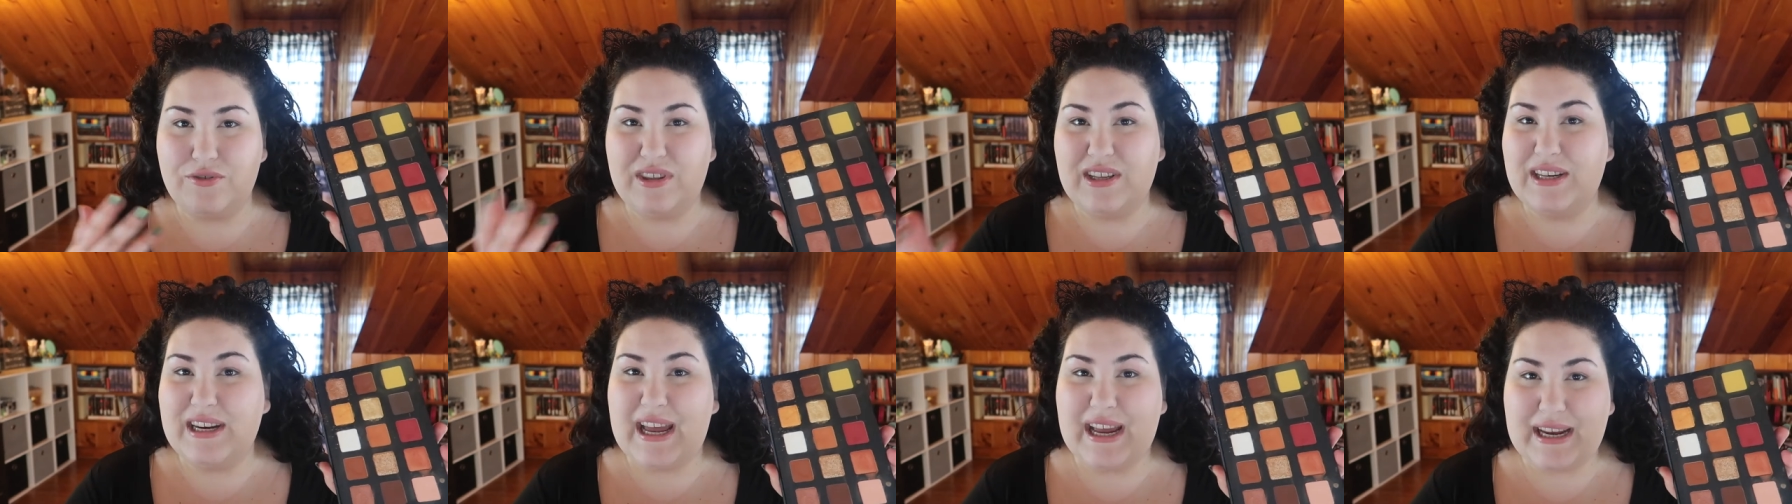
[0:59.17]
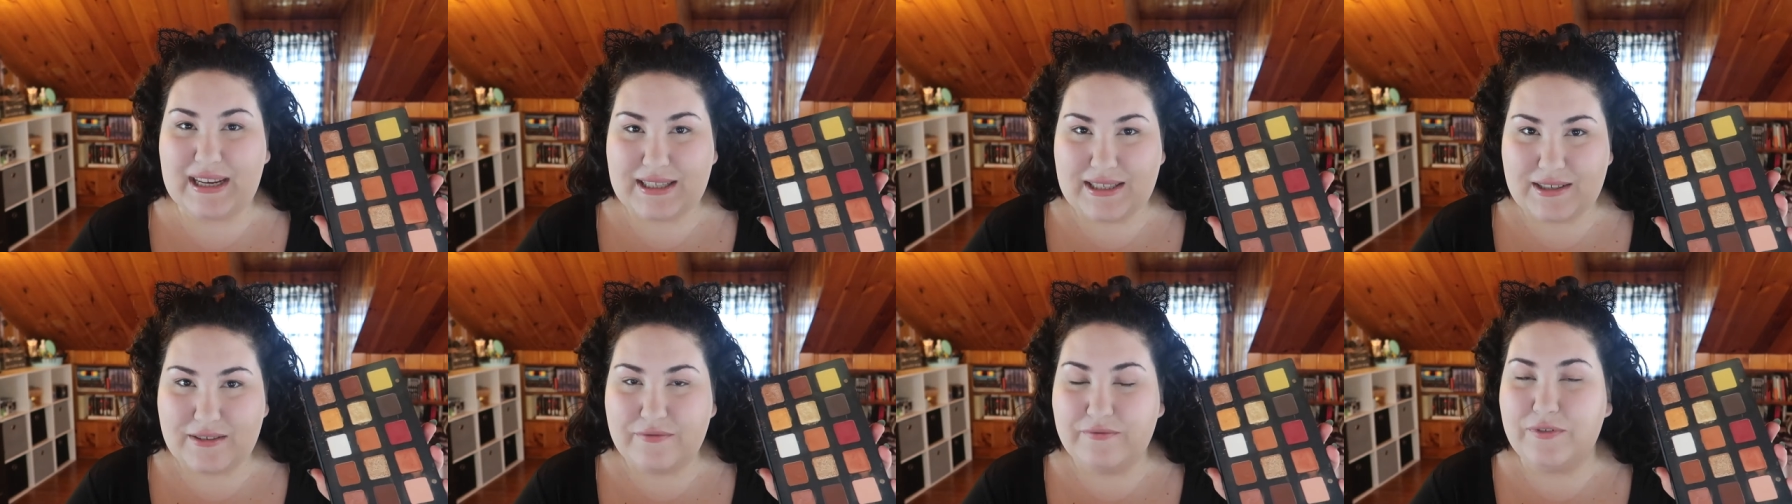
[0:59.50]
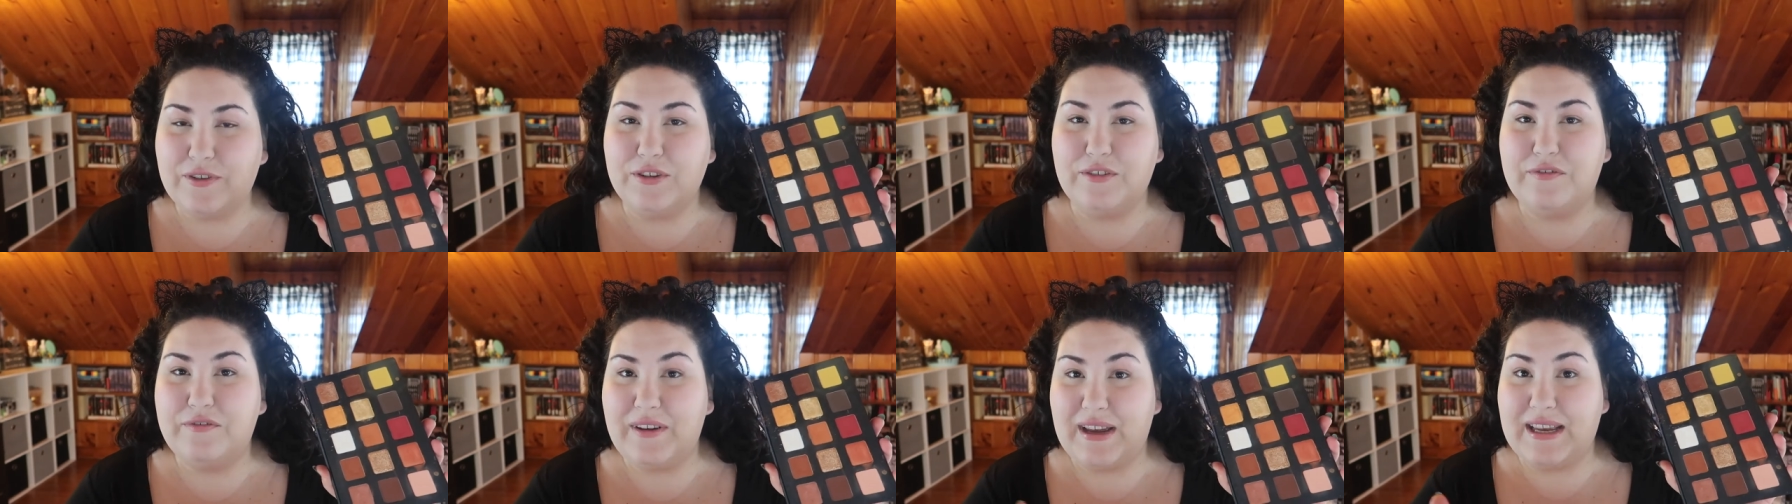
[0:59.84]
the next
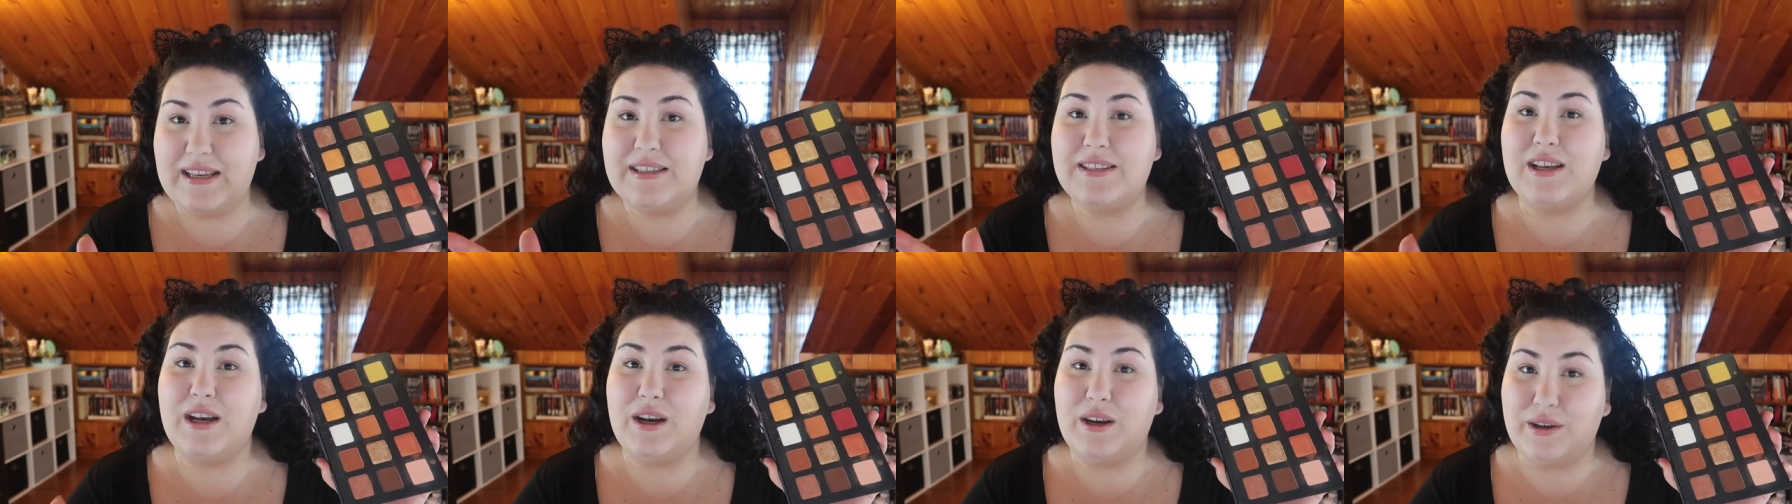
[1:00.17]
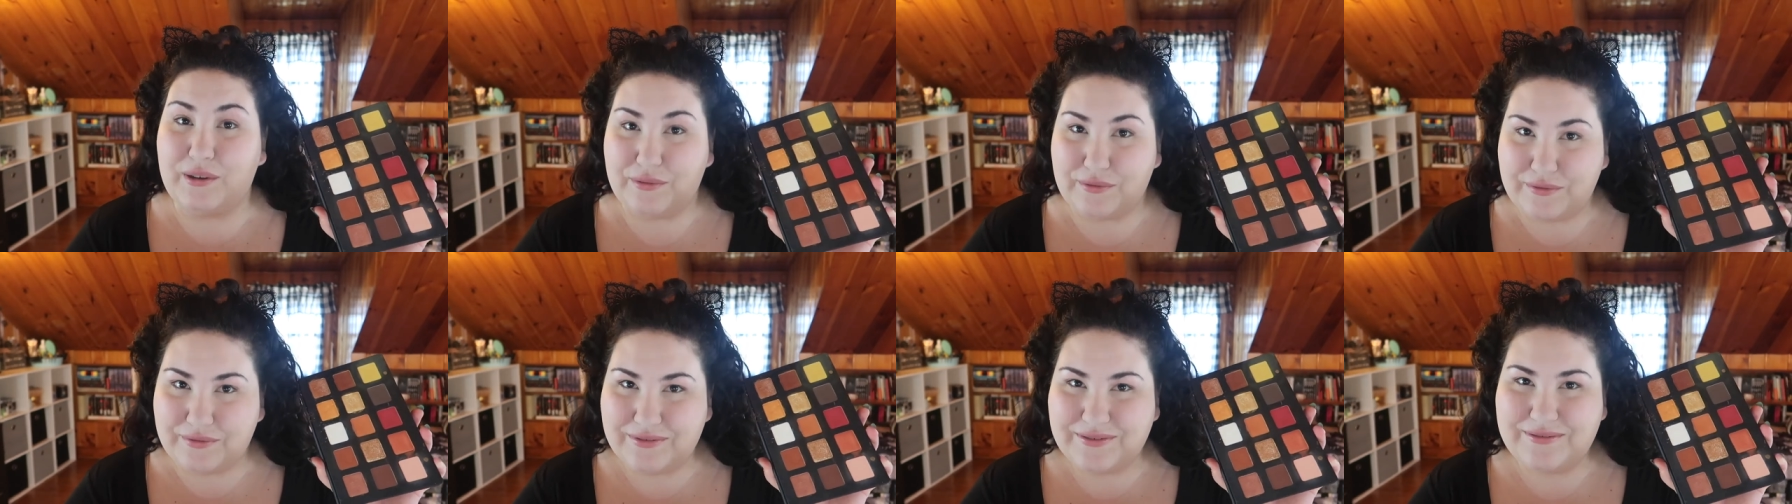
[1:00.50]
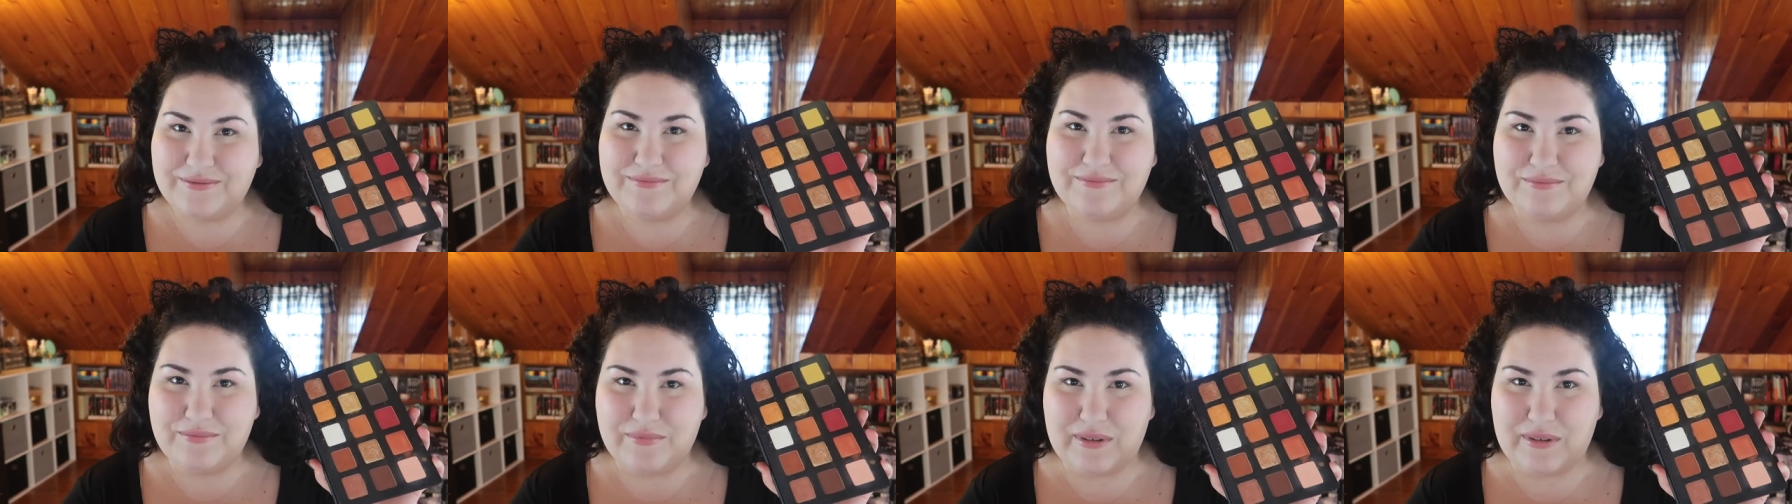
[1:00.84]
full face of